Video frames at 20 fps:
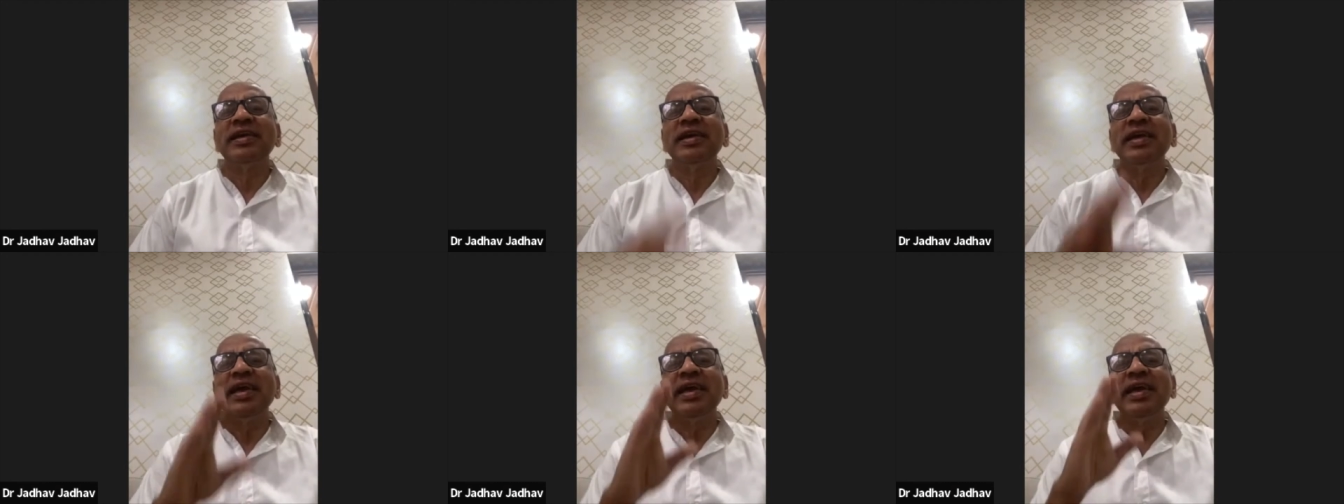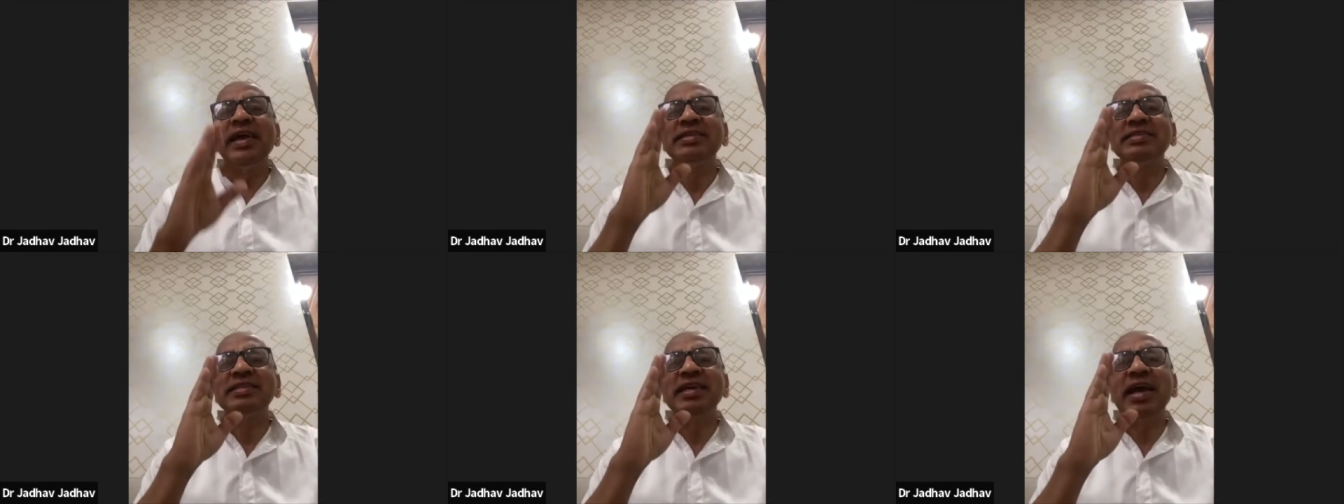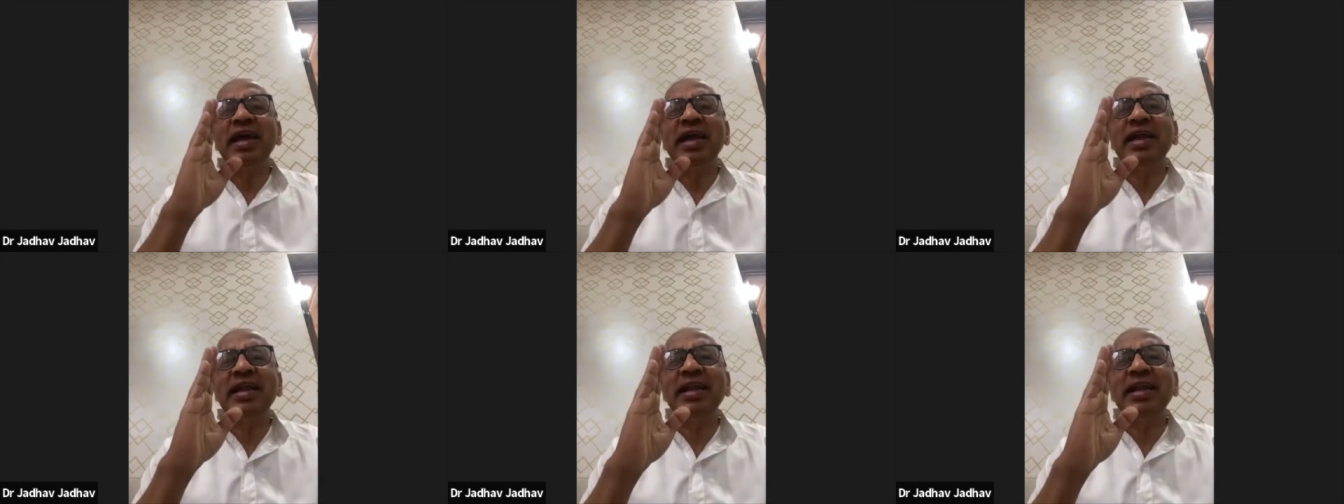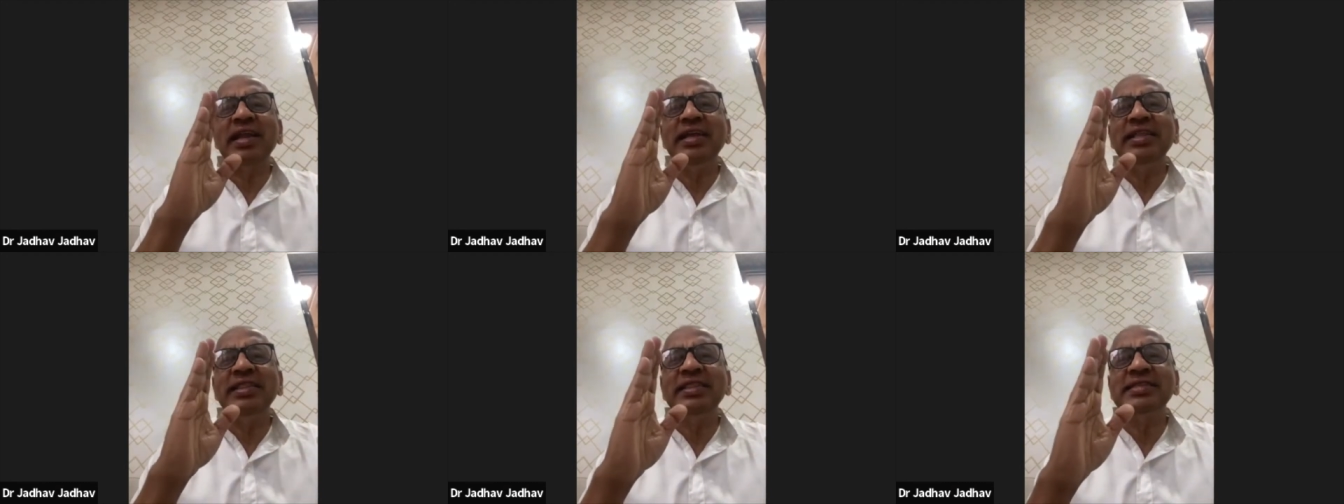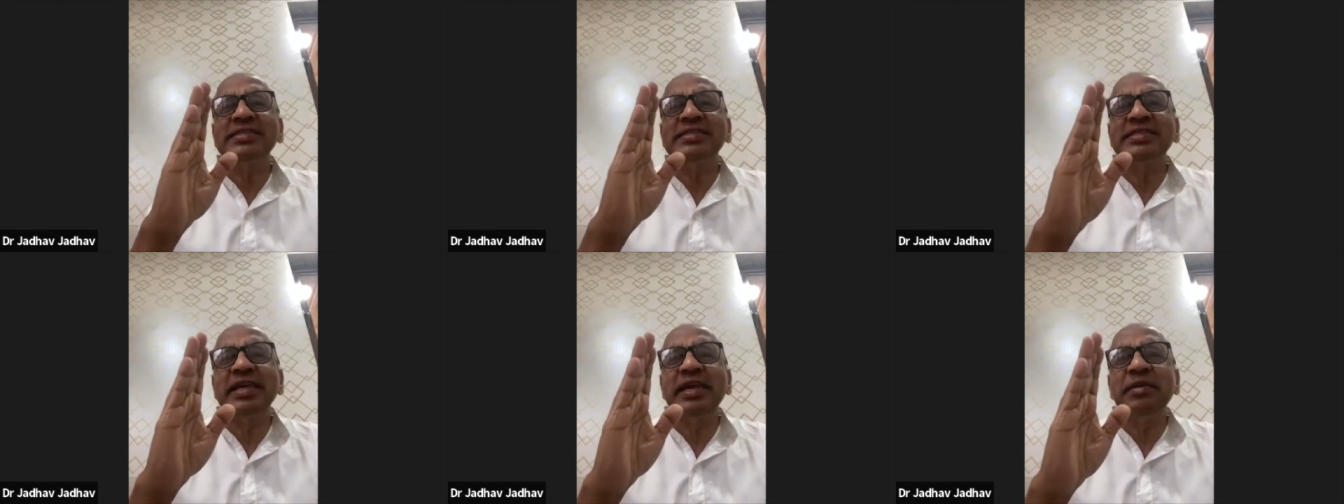Exactly in the
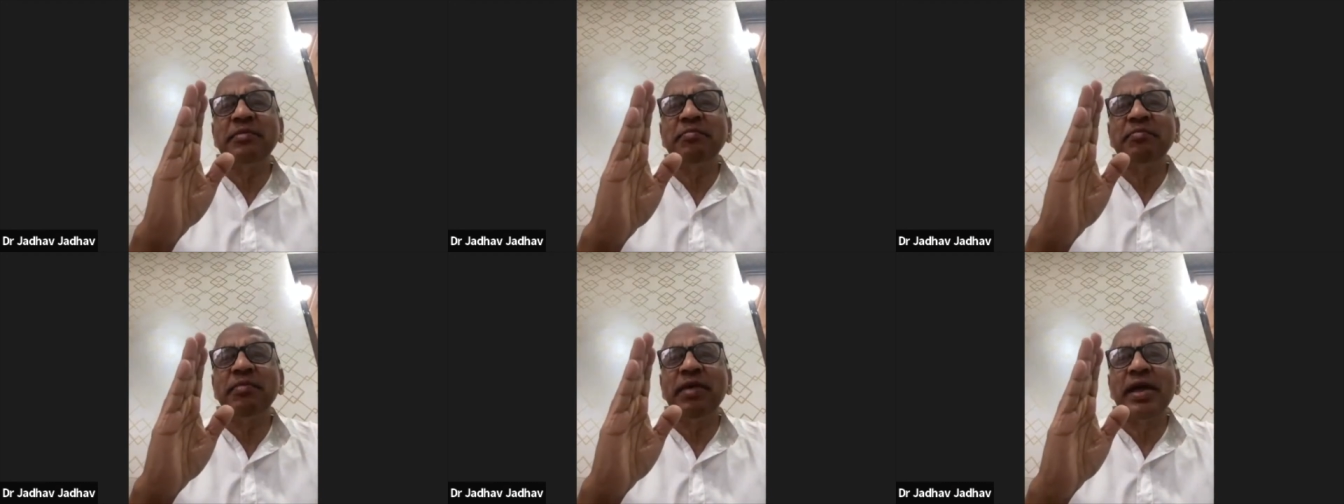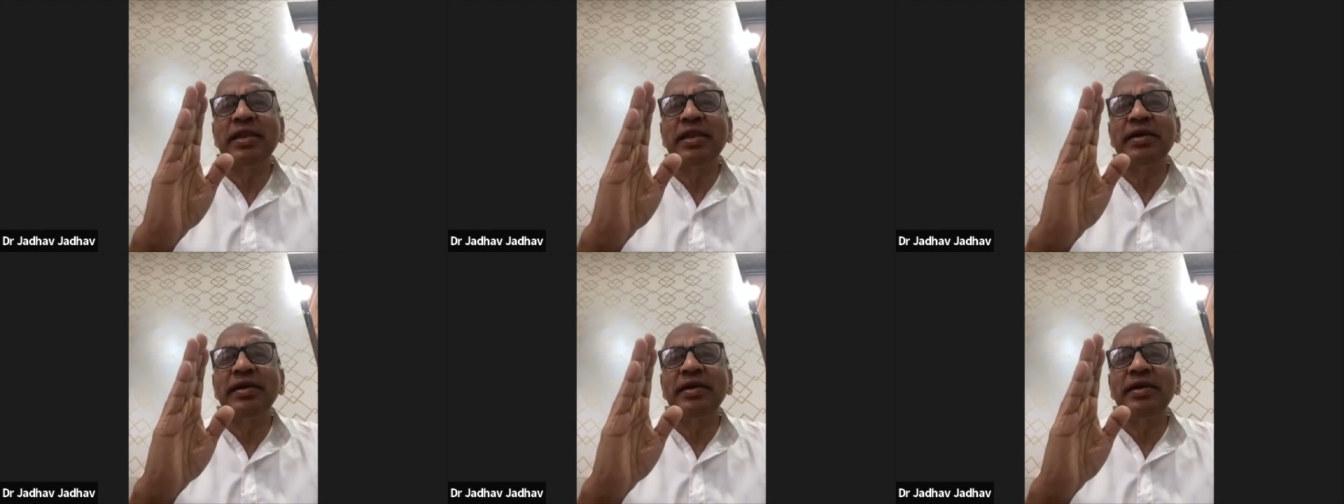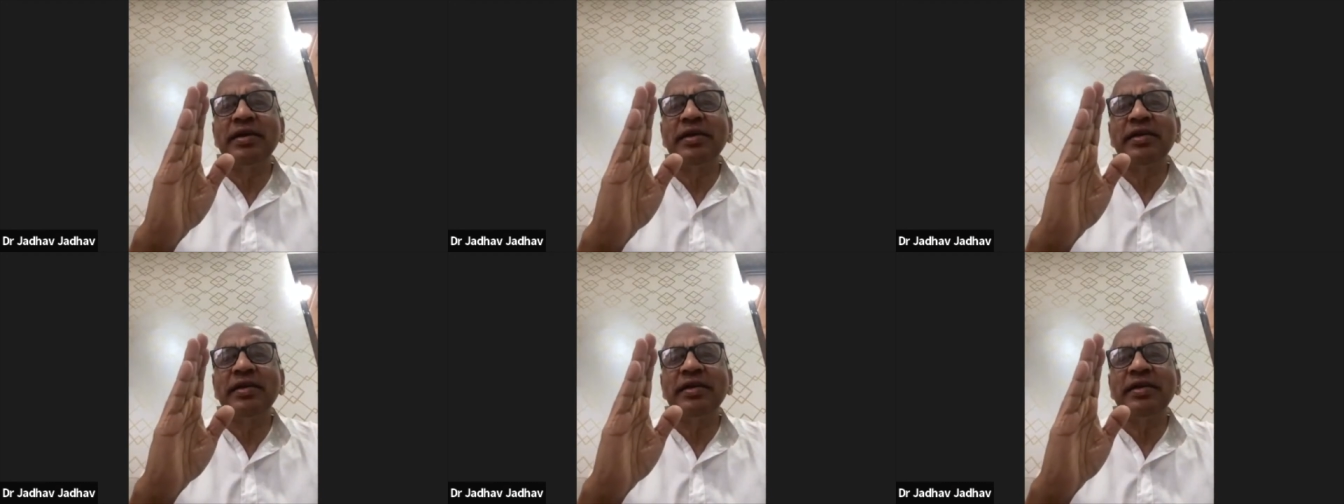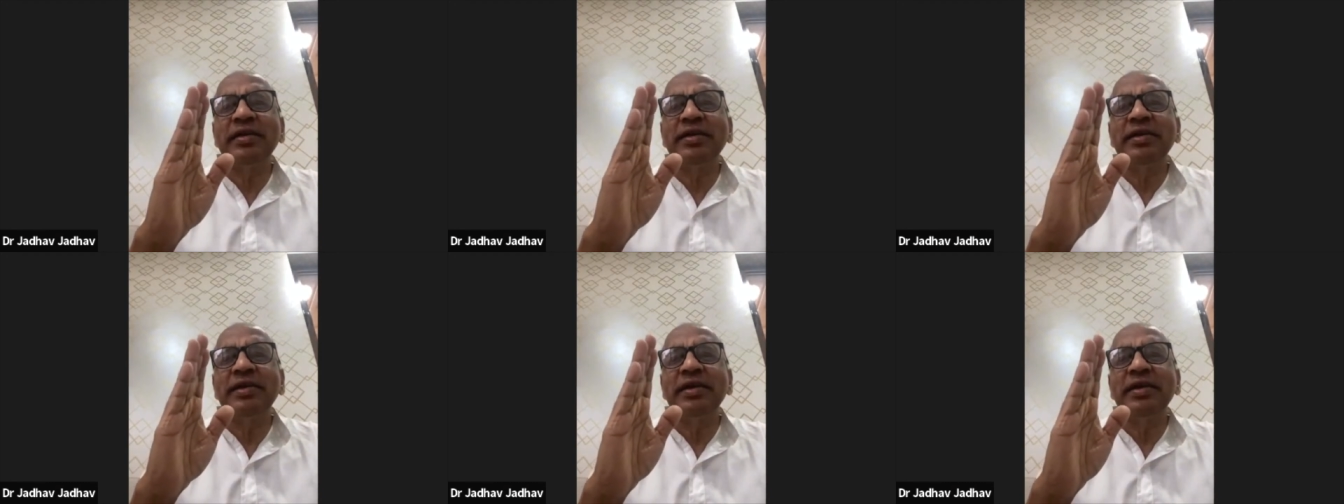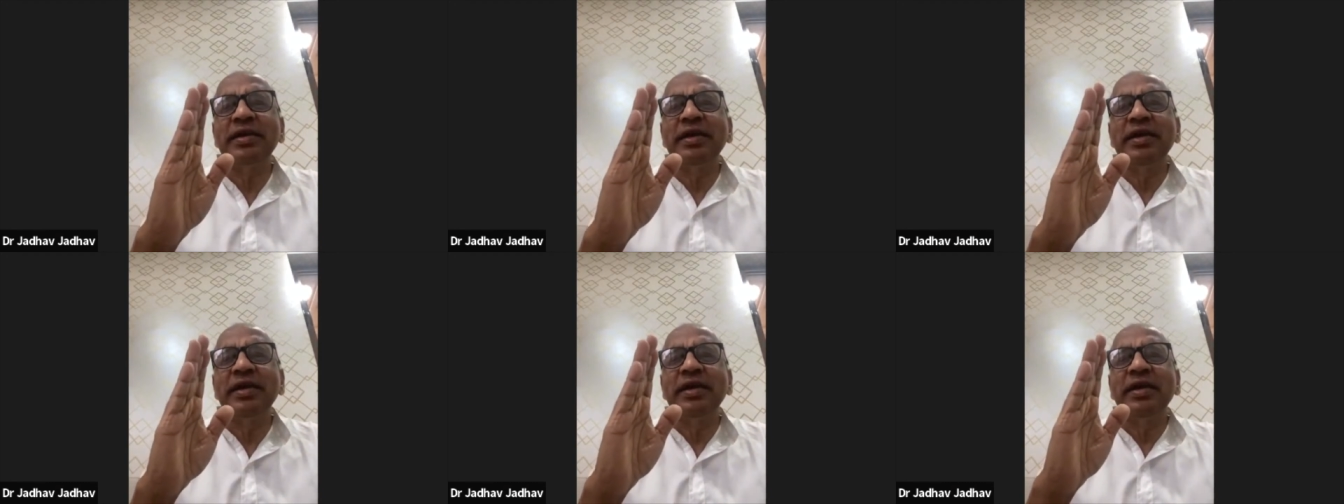same manner,
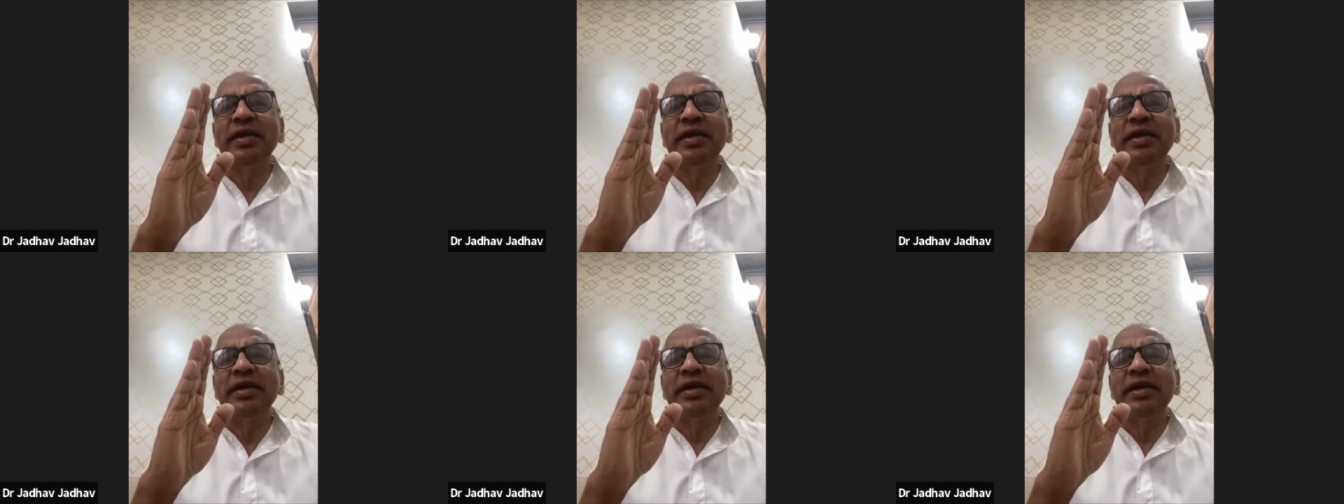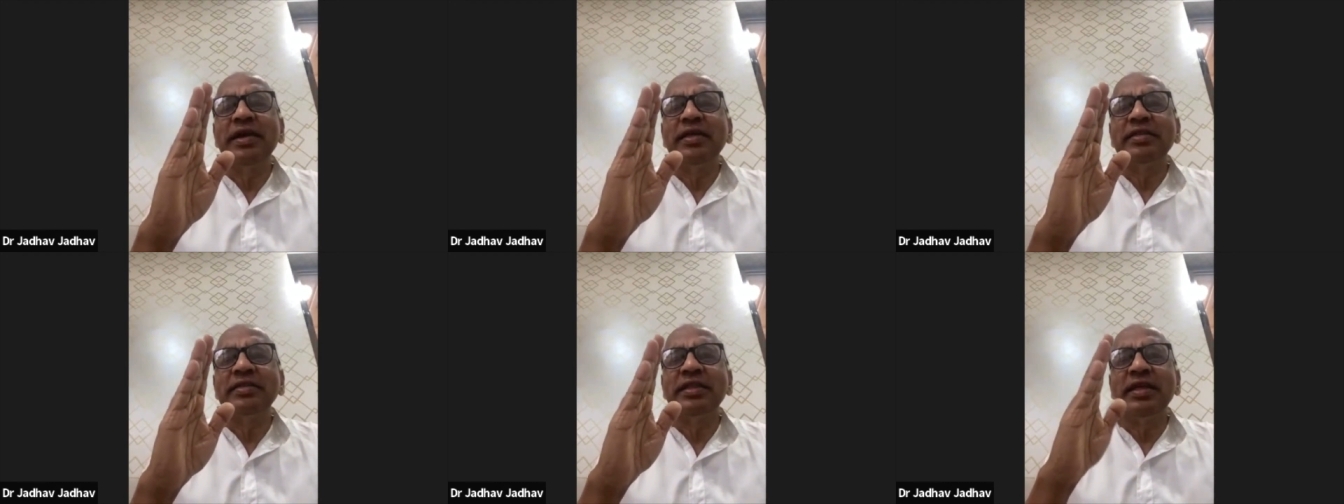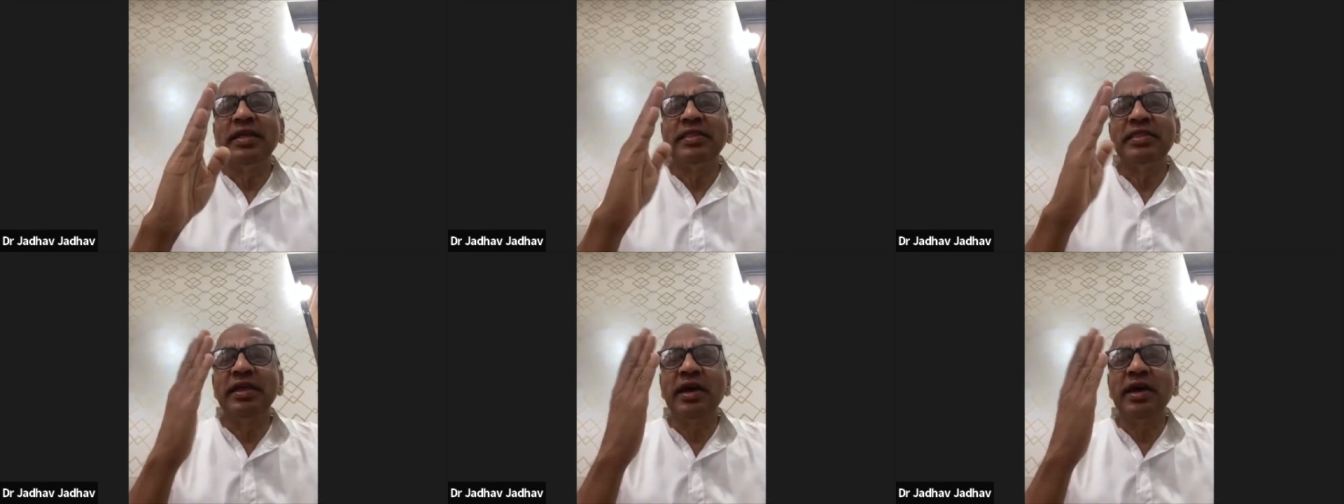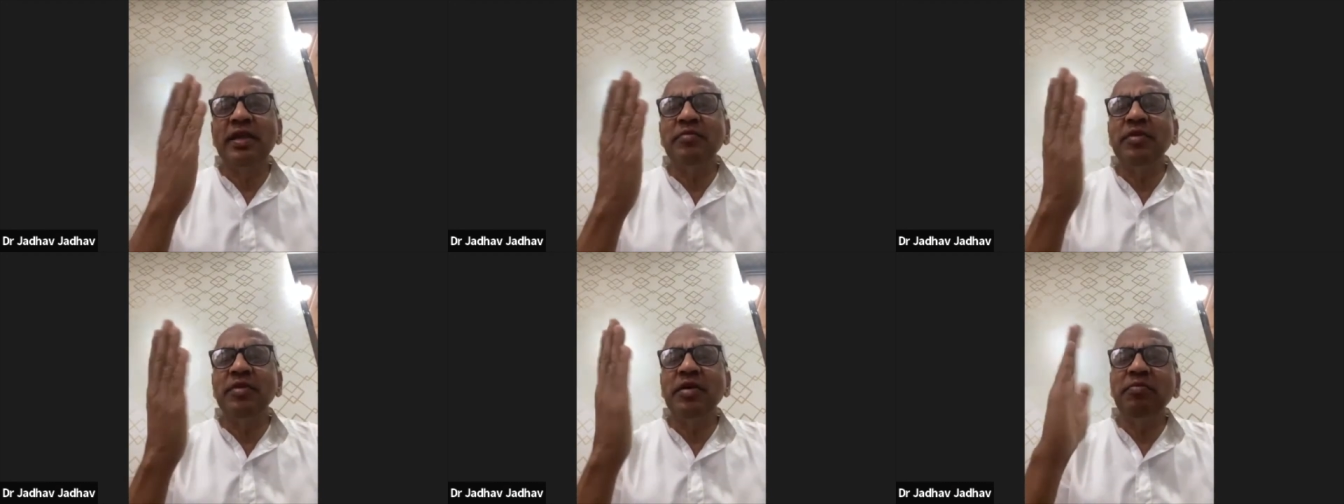the dharma